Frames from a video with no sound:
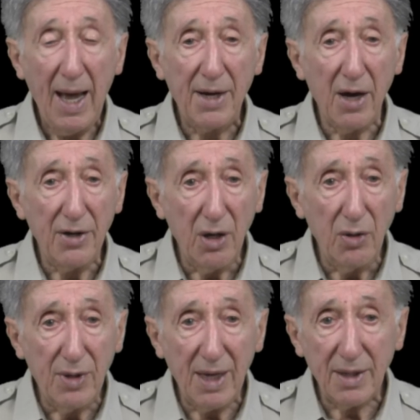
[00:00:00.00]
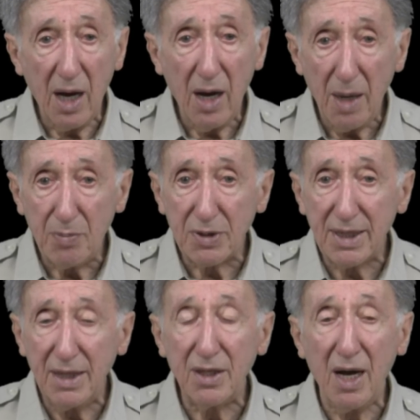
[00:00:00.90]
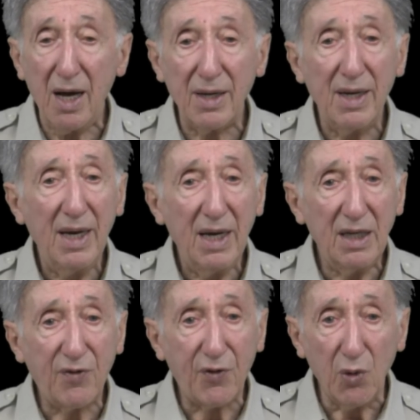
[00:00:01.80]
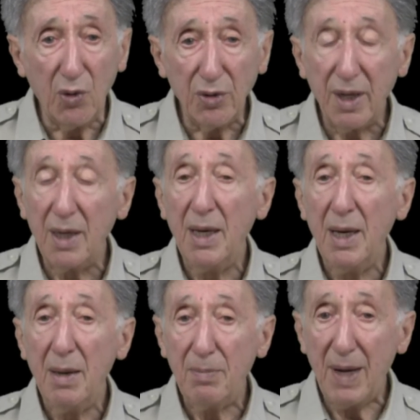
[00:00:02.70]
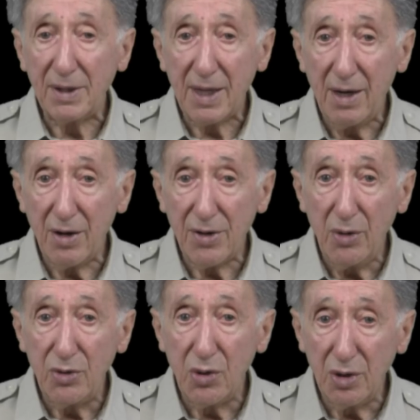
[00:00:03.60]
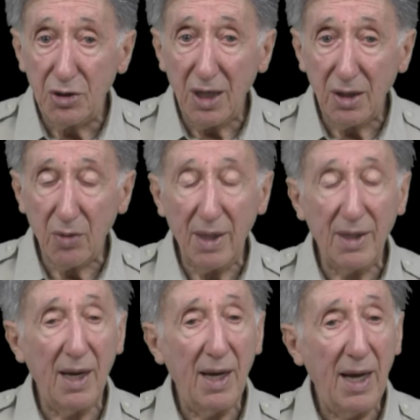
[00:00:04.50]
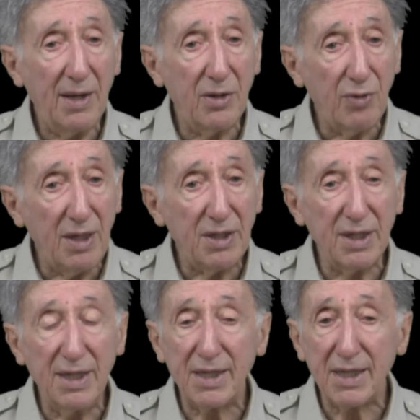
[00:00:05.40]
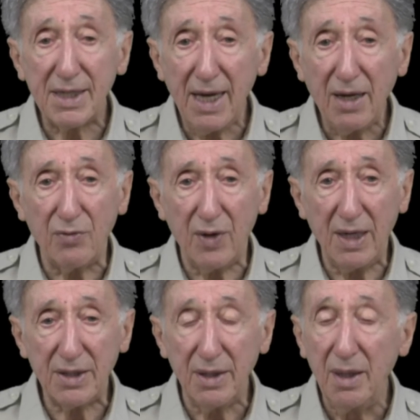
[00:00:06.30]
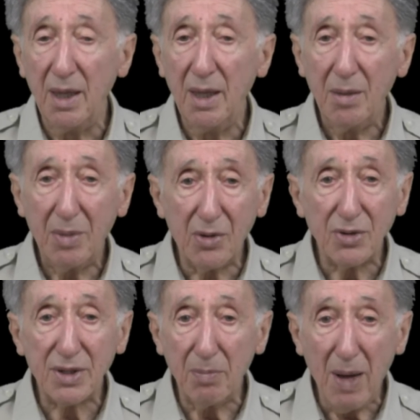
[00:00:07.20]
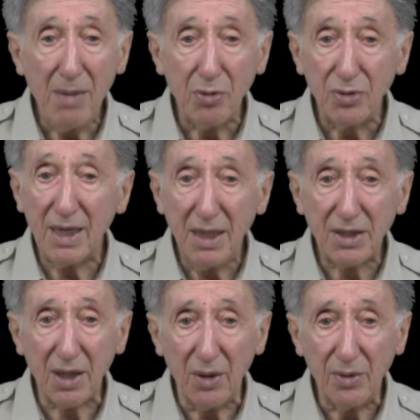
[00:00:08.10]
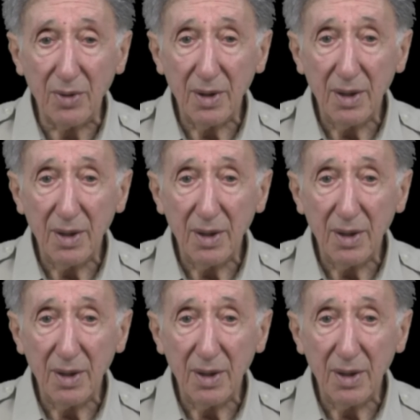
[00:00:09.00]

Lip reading: and I know that a high percentile is fraud, but there are those who are genuine. And the reason is the second reason, because the Bible says so.